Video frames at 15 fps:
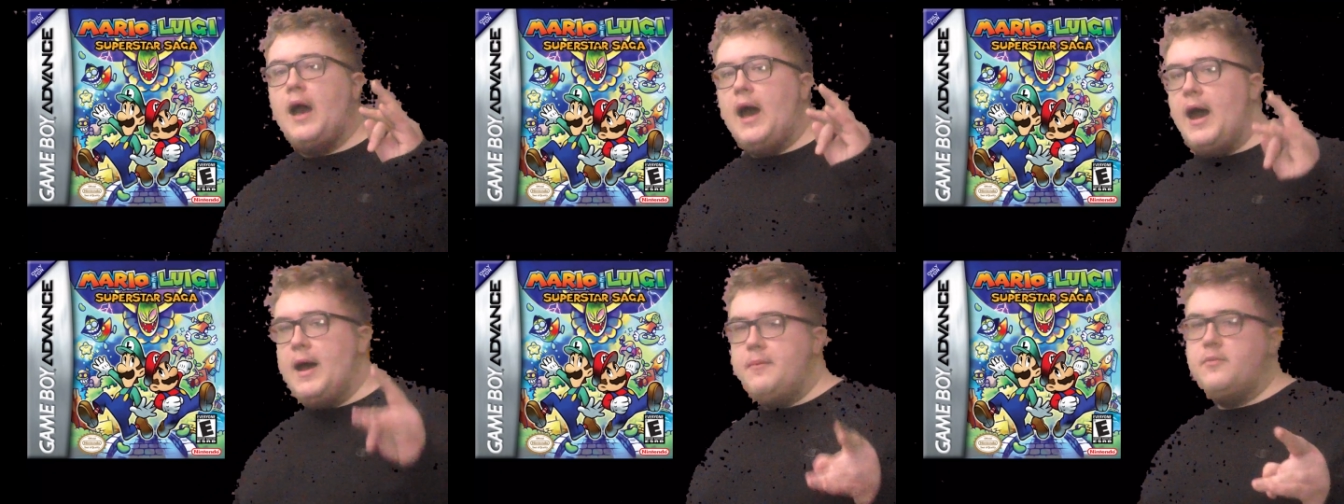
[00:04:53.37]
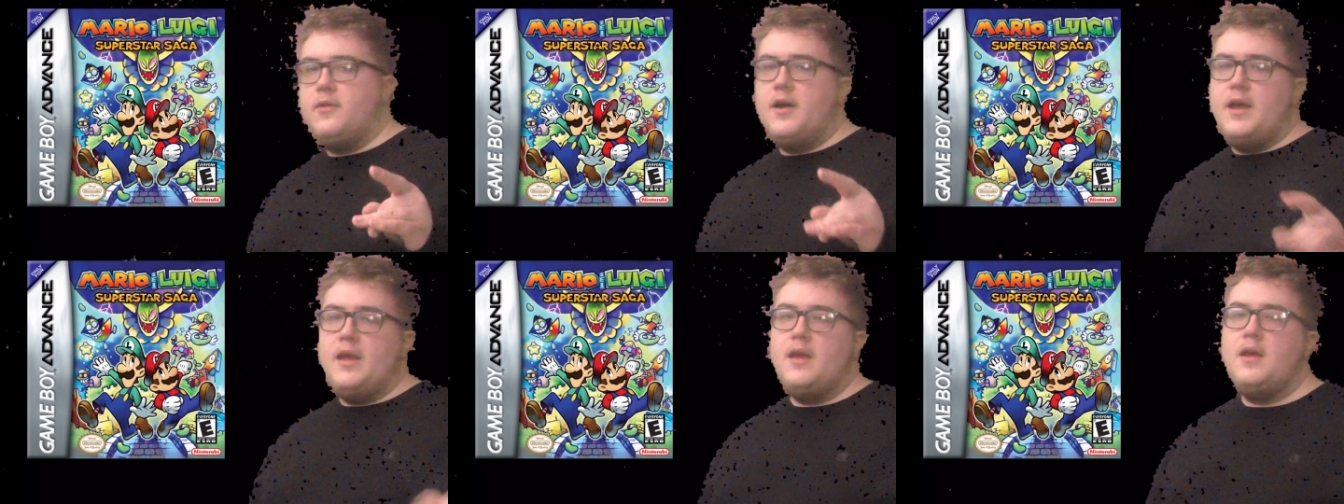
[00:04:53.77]
I'm
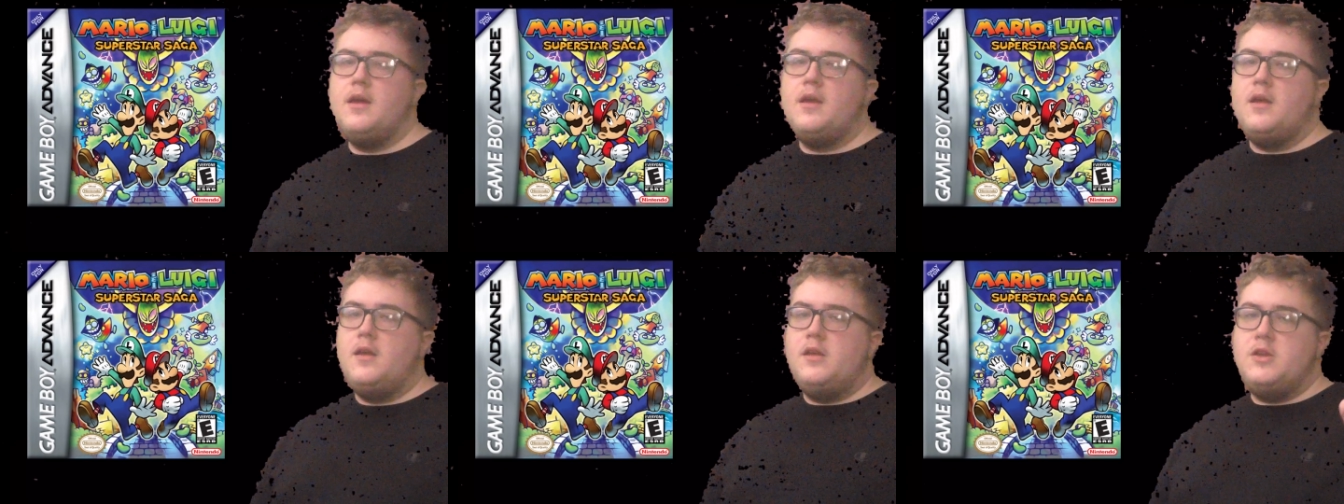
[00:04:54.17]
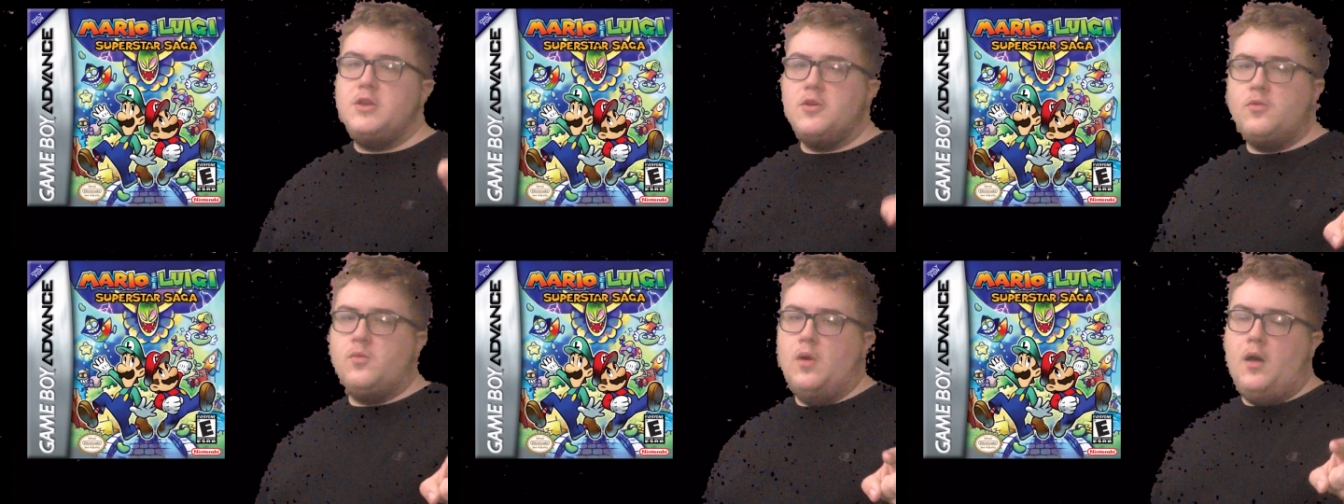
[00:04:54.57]
right,
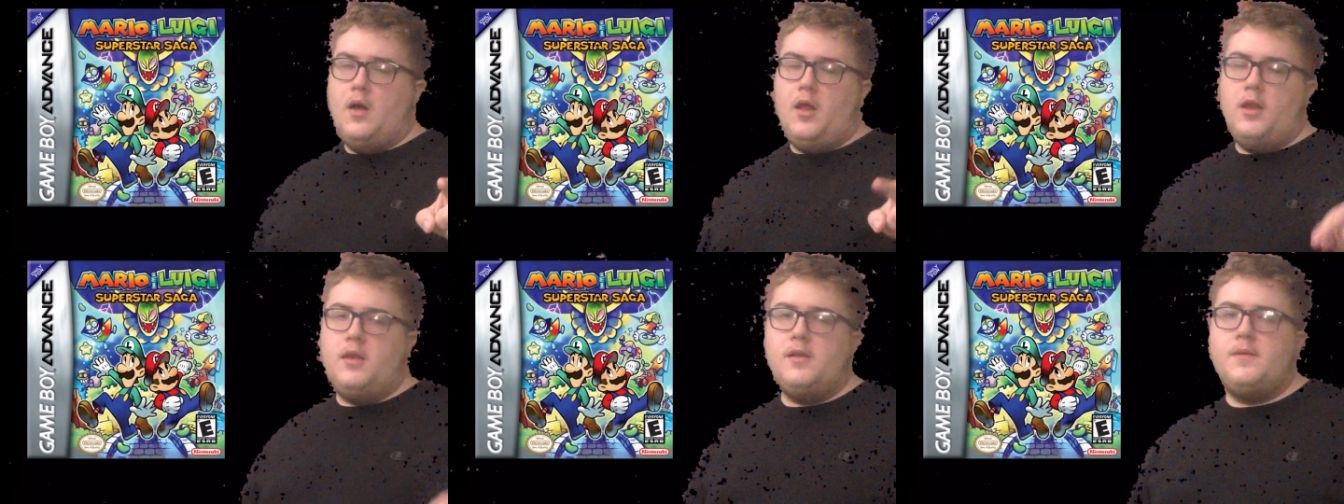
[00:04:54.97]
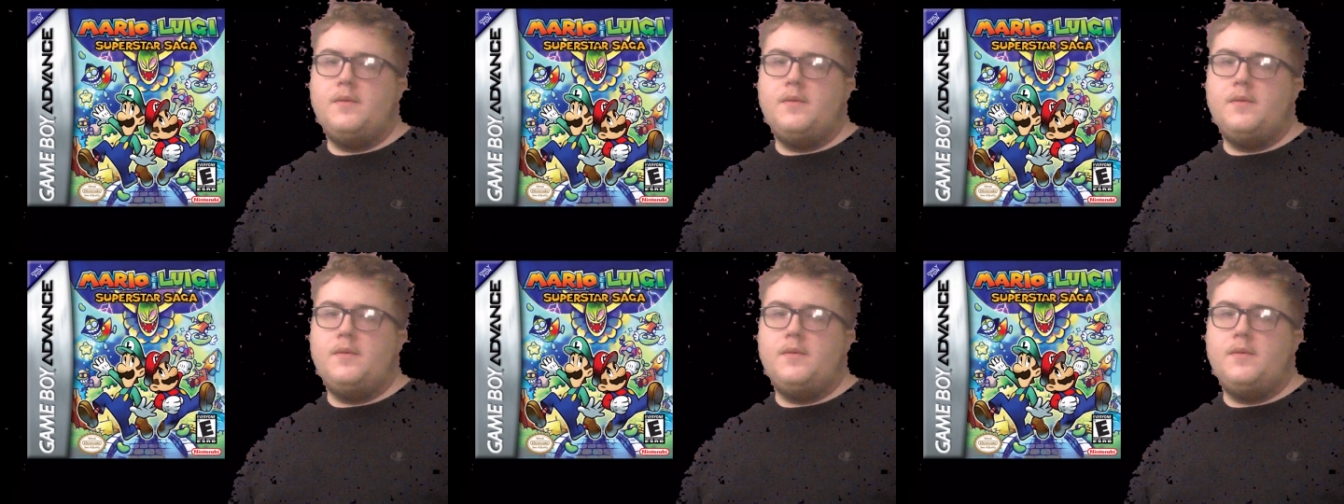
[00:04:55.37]
you're wrong.